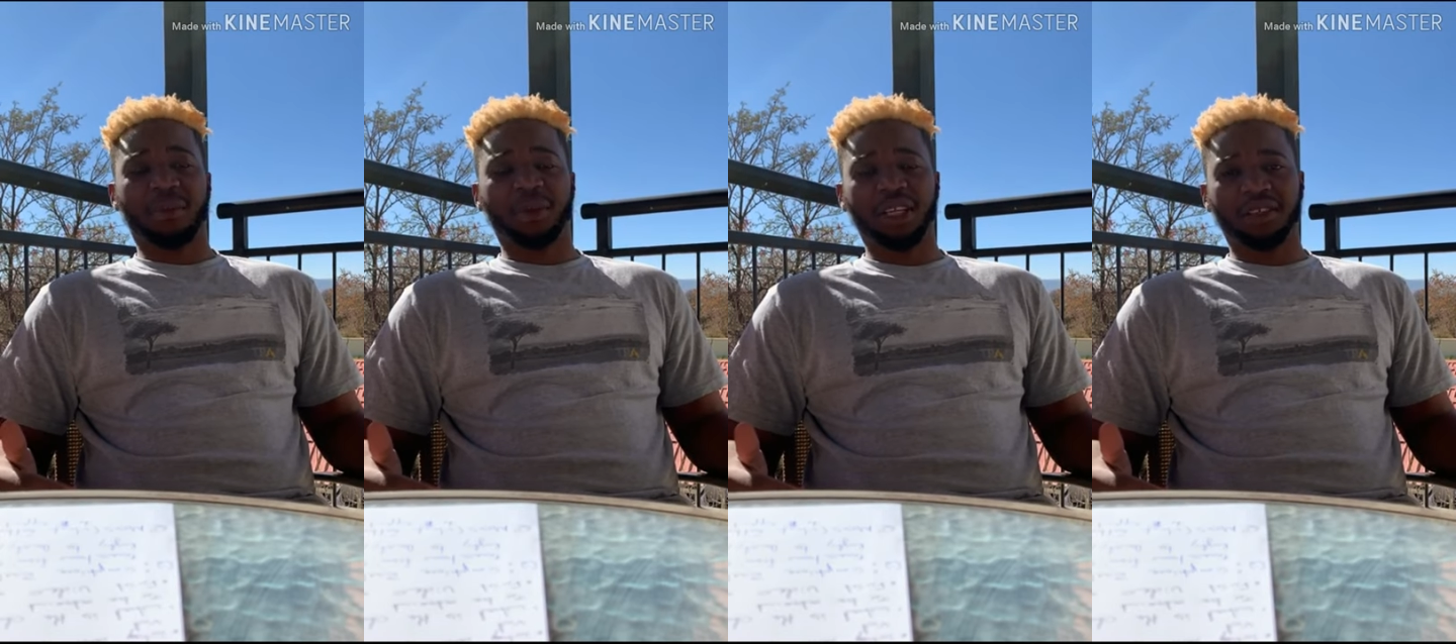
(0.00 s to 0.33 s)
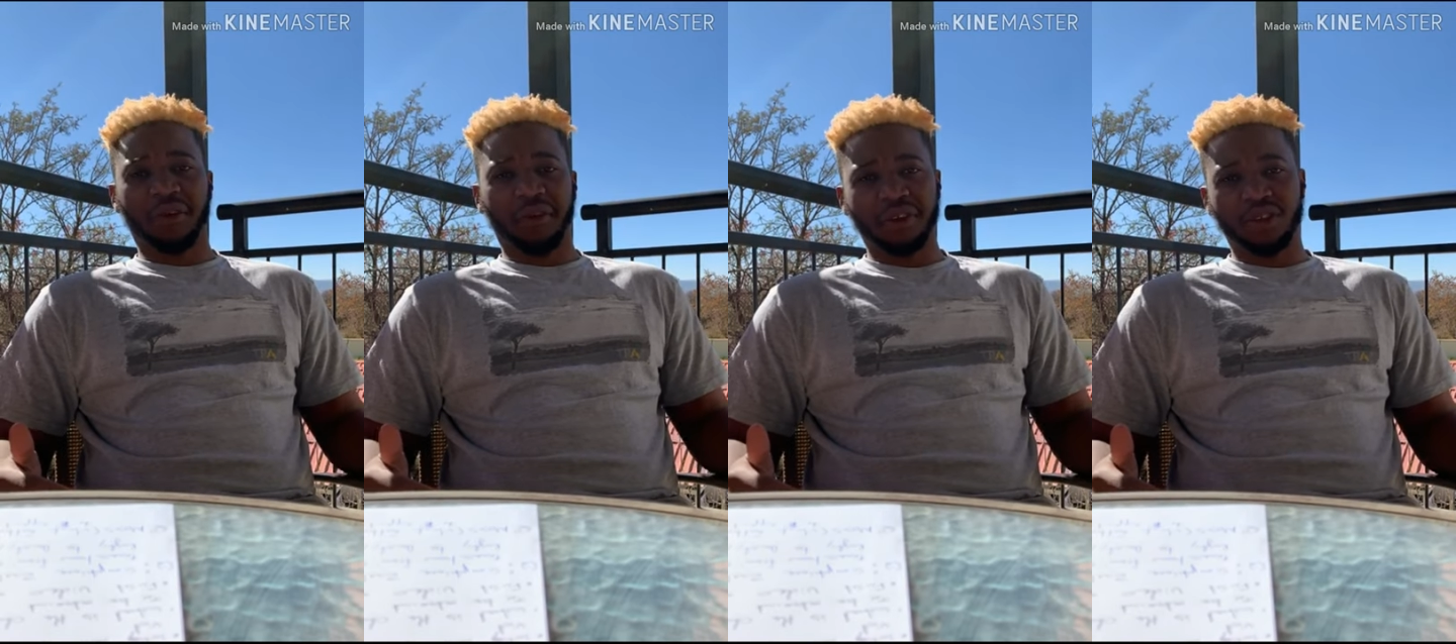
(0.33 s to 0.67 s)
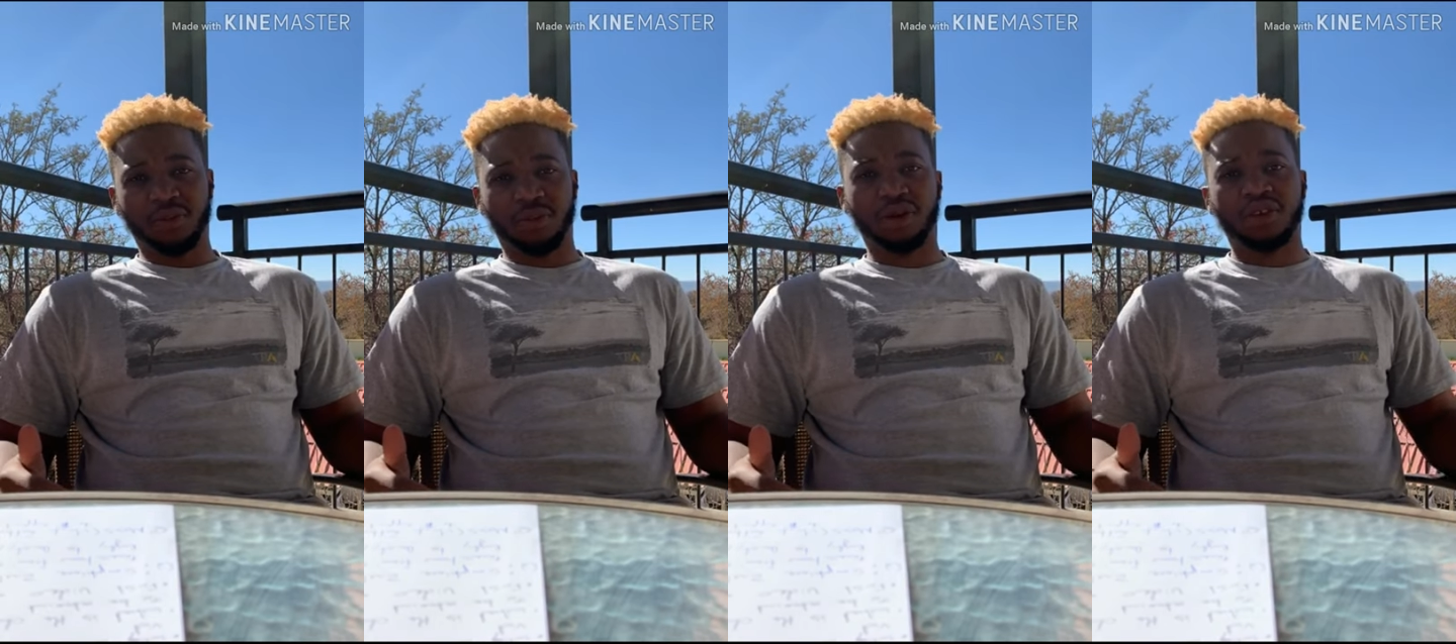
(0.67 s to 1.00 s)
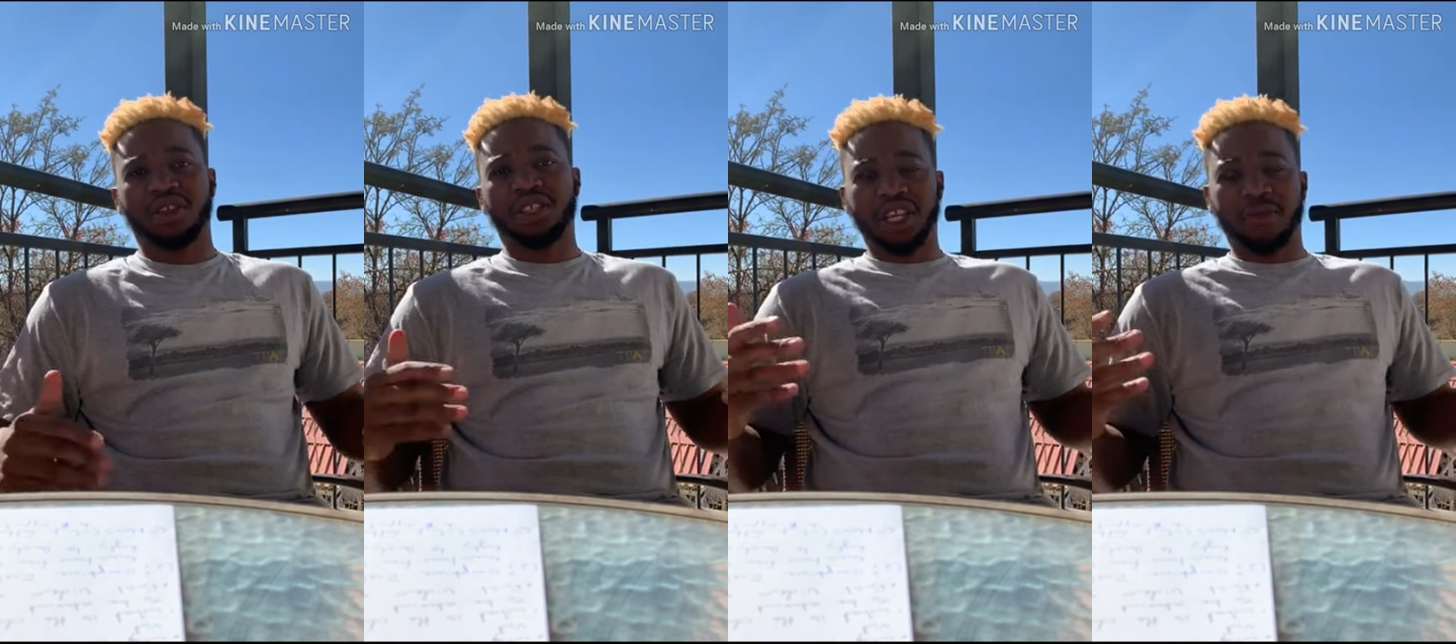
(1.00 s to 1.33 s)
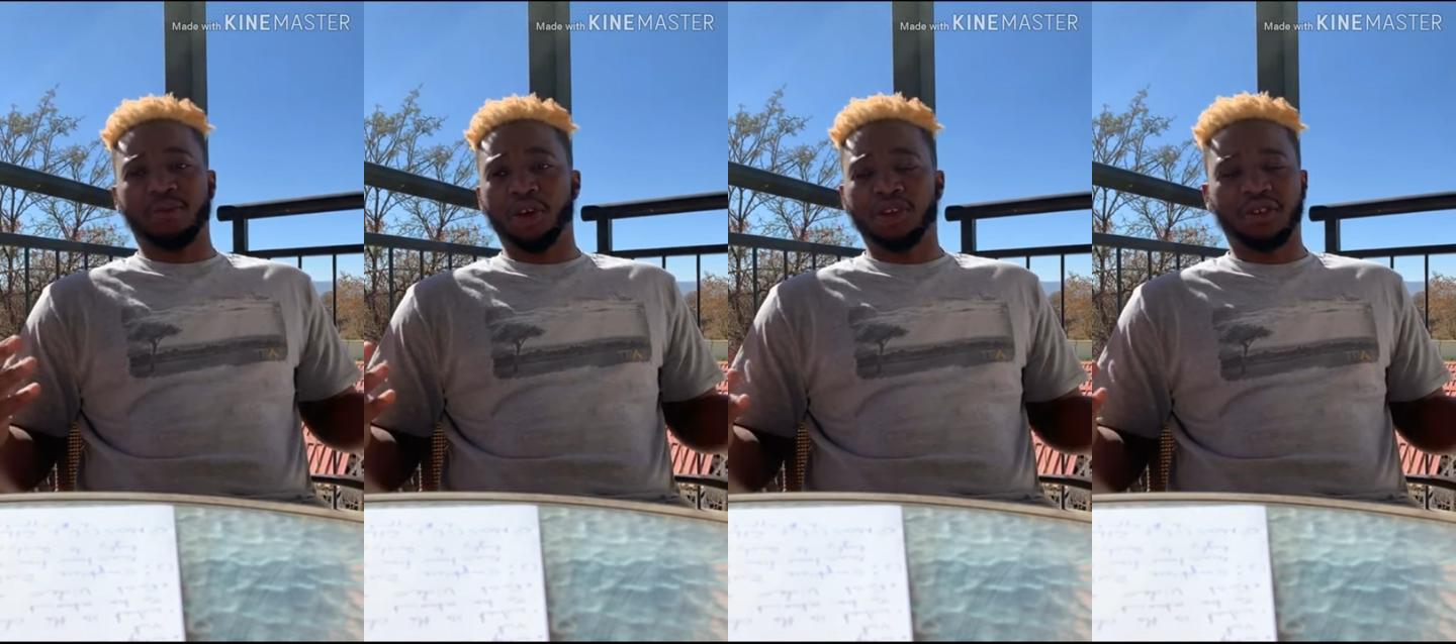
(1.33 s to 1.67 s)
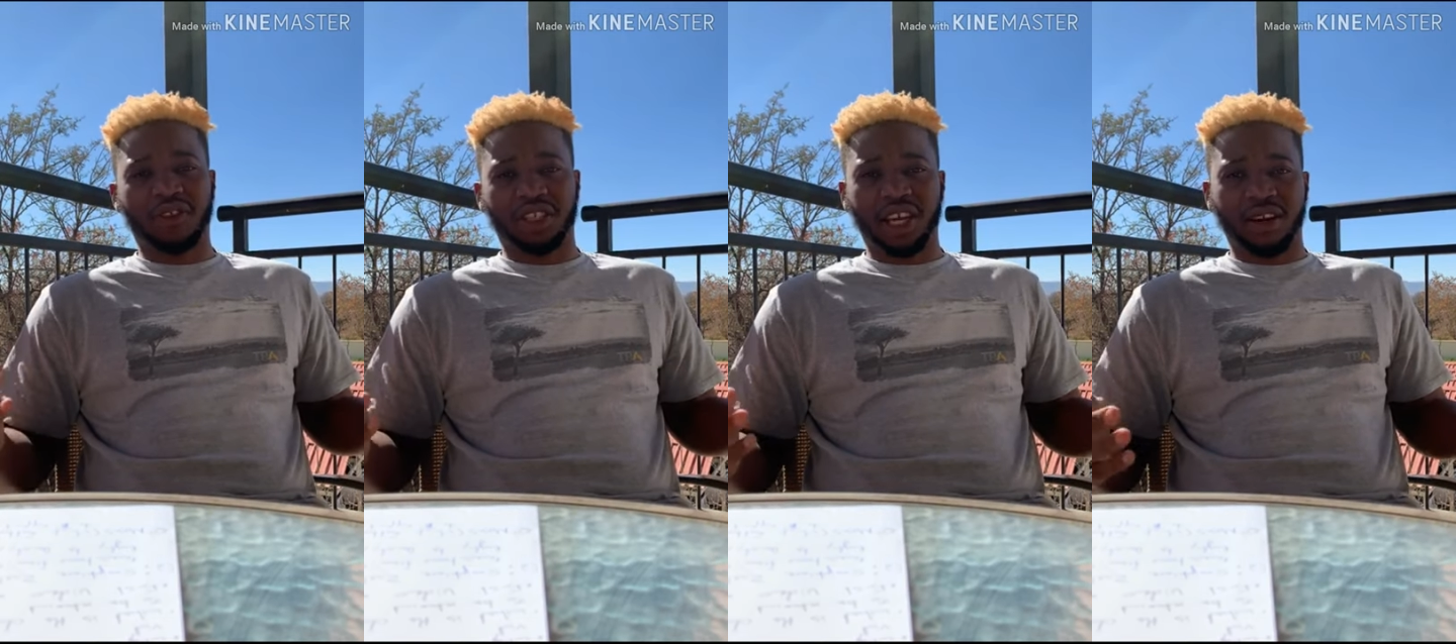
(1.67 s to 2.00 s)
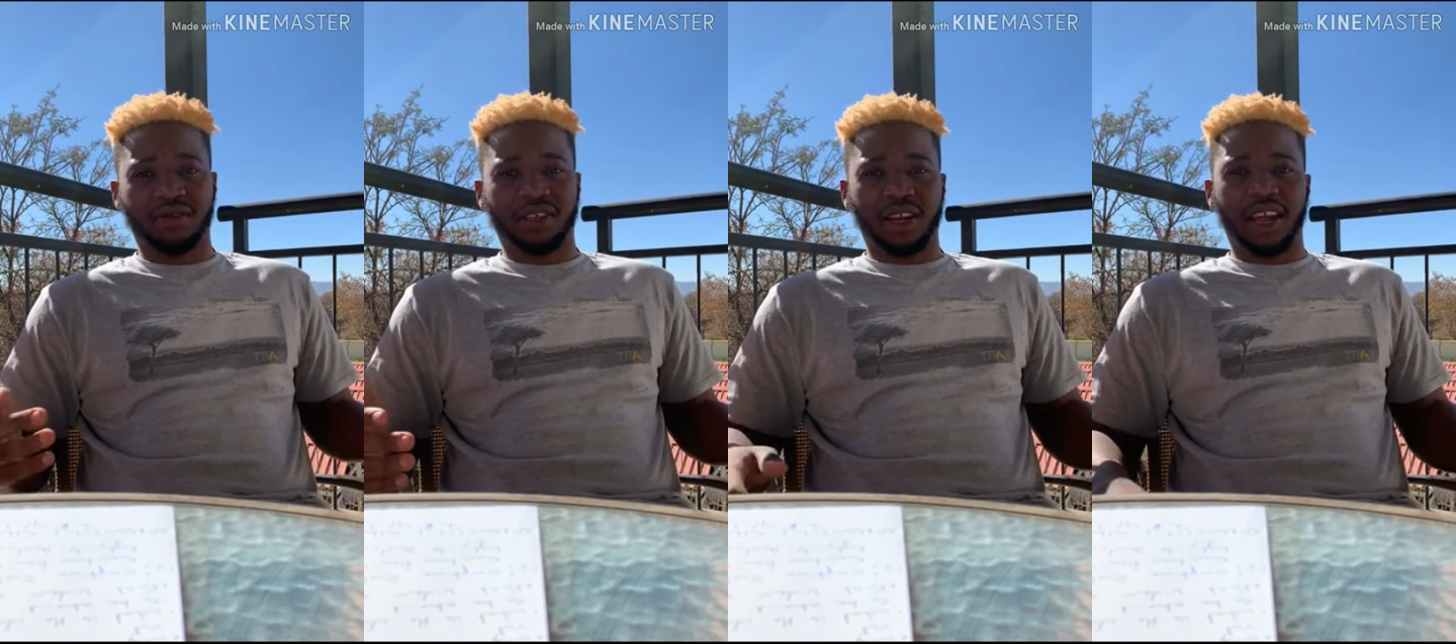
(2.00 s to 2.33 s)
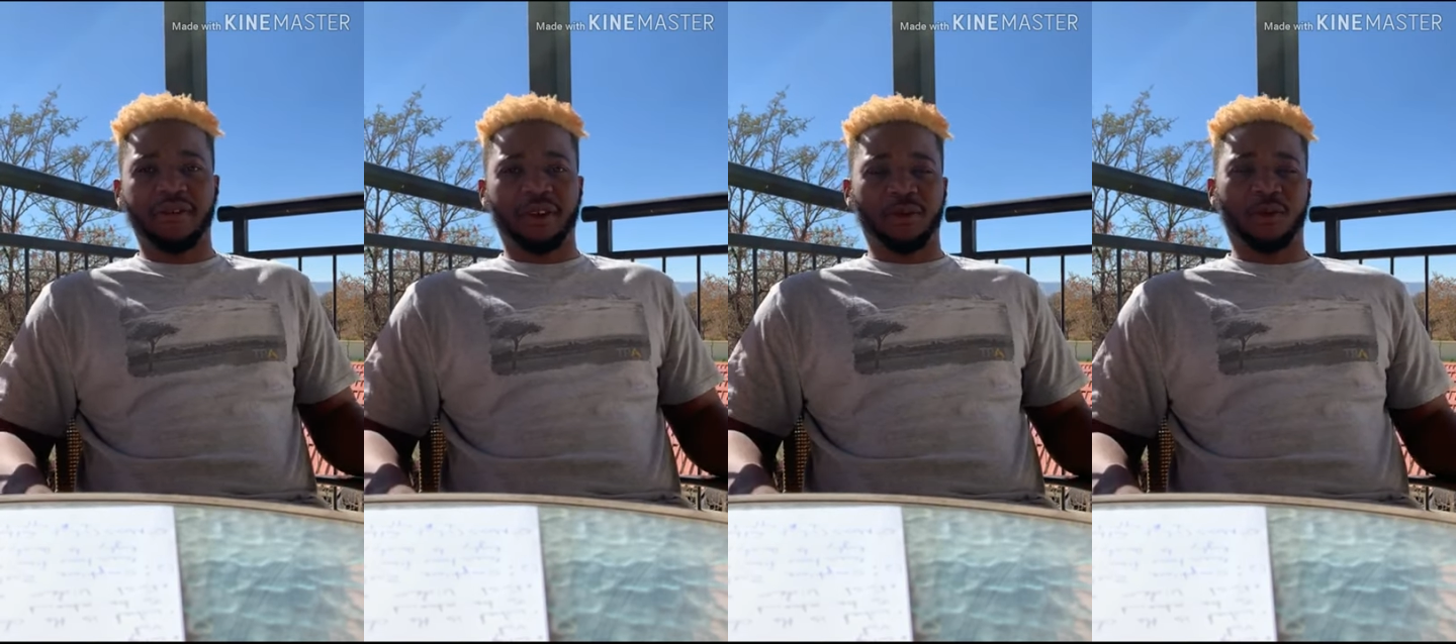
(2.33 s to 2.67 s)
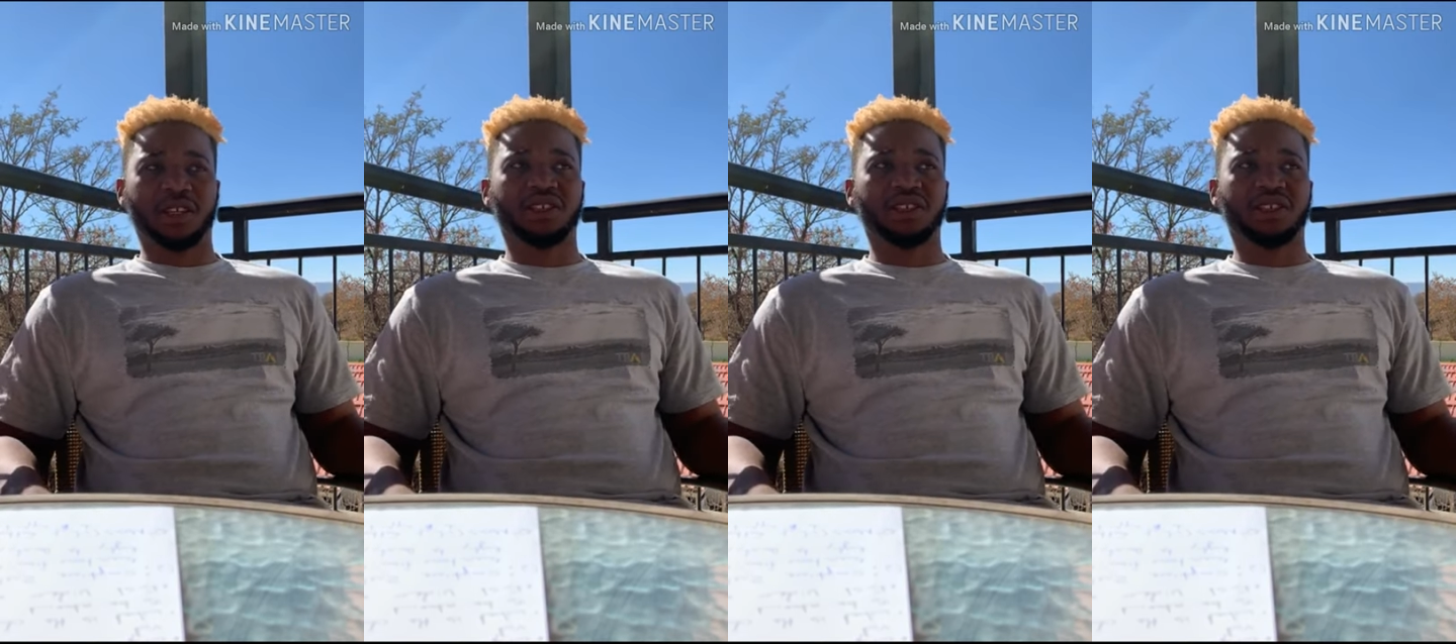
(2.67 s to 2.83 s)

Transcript: something different to most of the channels that everyone